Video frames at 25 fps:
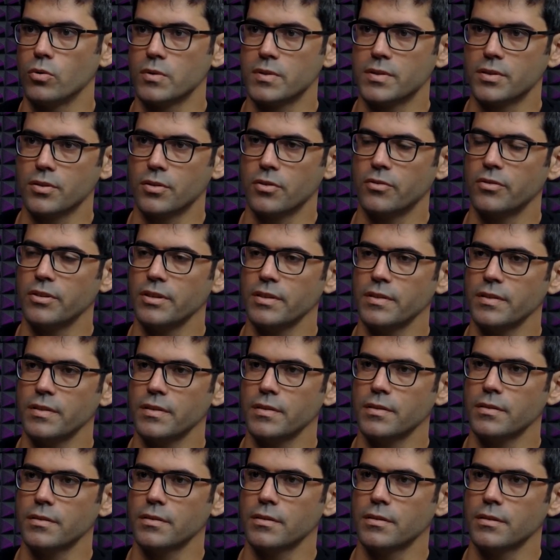
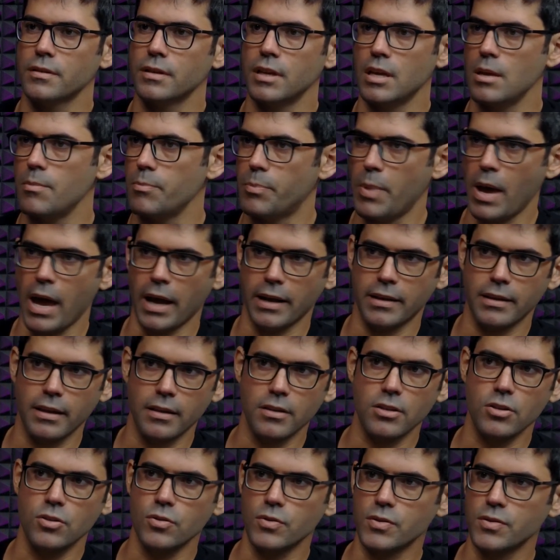service,
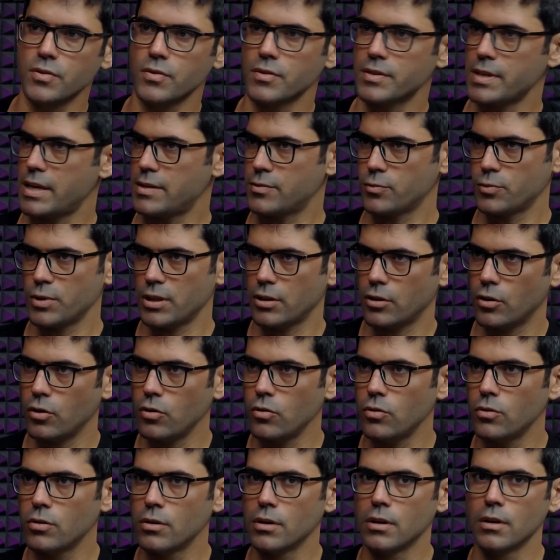impacted users as we
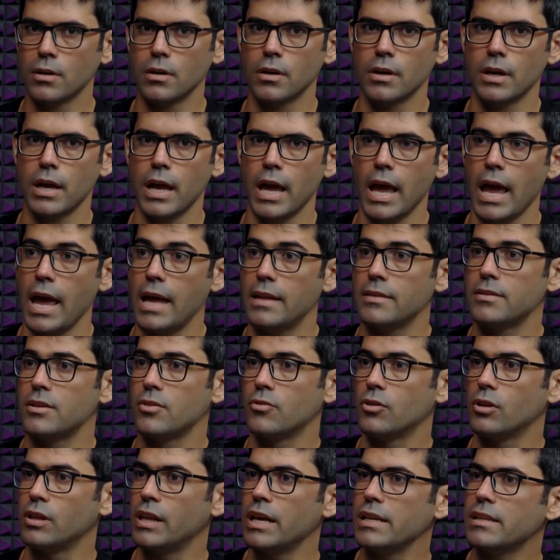know, and the
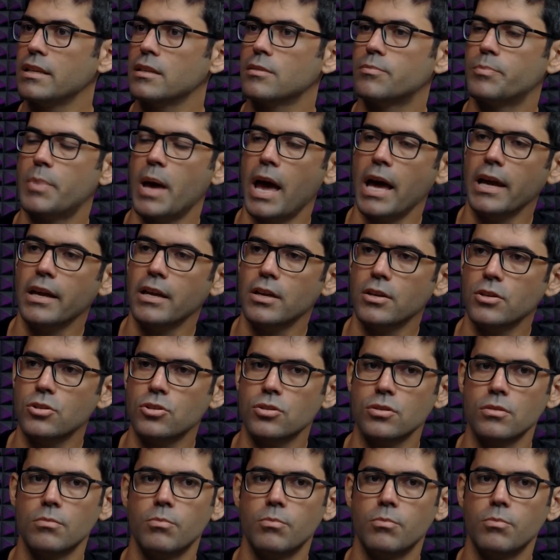related package,